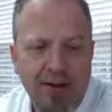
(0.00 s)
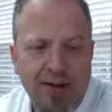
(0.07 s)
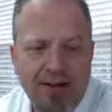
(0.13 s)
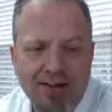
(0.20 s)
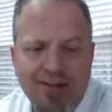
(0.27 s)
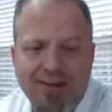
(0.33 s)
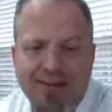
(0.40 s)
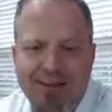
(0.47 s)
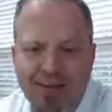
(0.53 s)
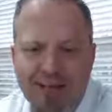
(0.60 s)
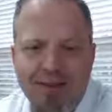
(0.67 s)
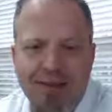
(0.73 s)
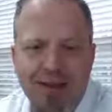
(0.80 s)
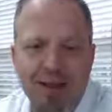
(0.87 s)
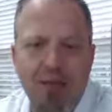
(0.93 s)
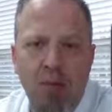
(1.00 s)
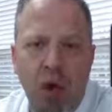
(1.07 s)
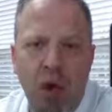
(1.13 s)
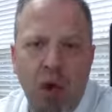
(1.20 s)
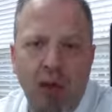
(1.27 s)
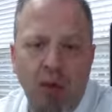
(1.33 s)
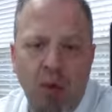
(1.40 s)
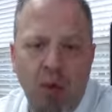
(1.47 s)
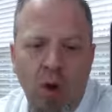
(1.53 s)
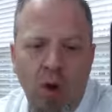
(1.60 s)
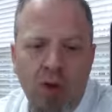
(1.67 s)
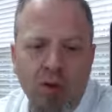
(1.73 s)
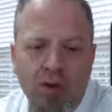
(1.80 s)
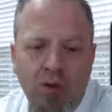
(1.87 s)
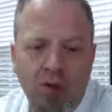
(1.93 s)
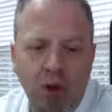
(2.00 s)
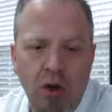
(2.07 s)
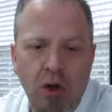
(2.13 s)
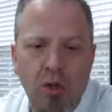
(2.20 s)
and sync them all at once,